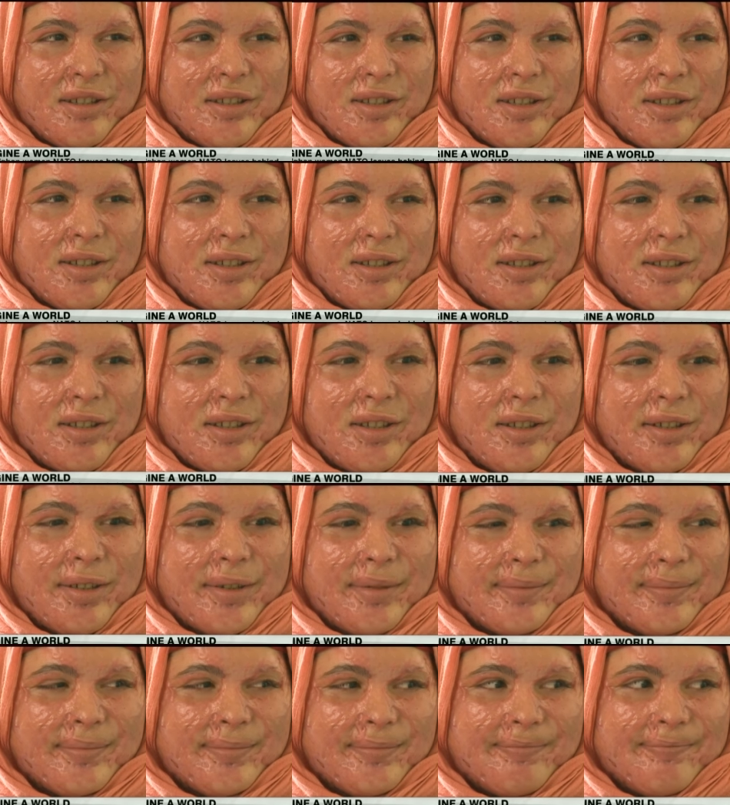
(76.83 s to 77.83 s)

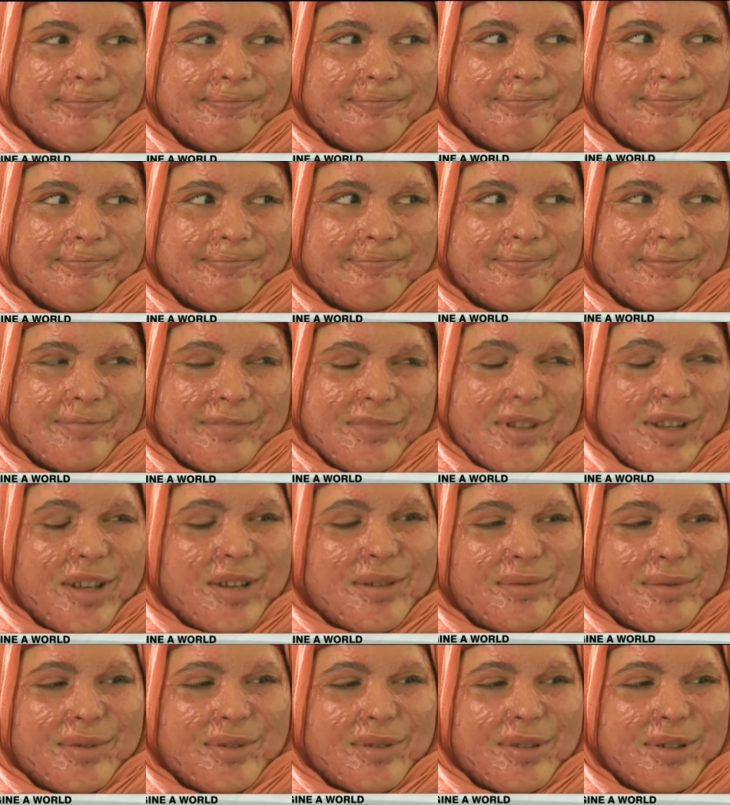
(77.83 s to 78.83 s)
Mumtaz is now hiding in a
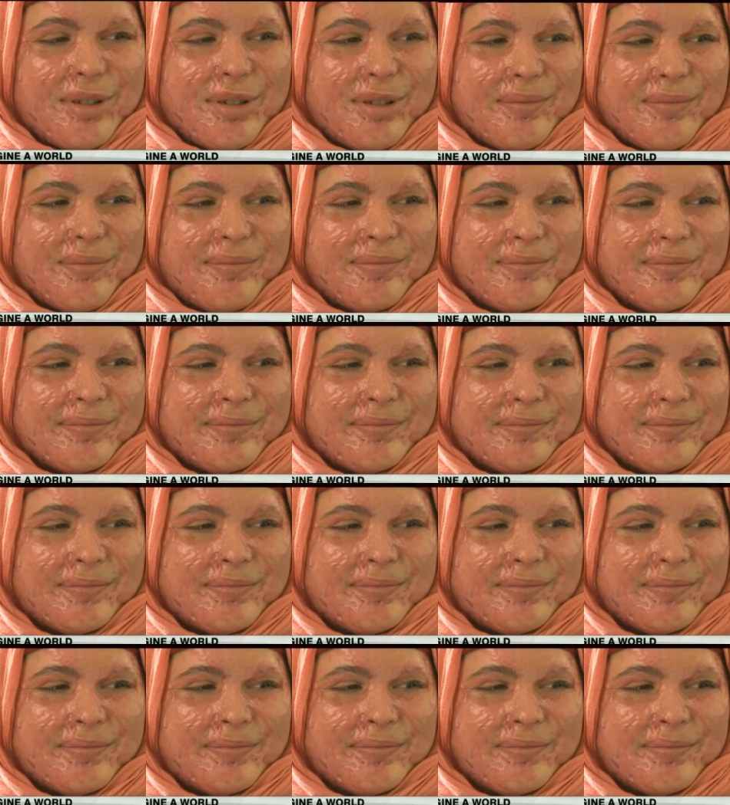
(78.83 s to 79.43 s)
safe house.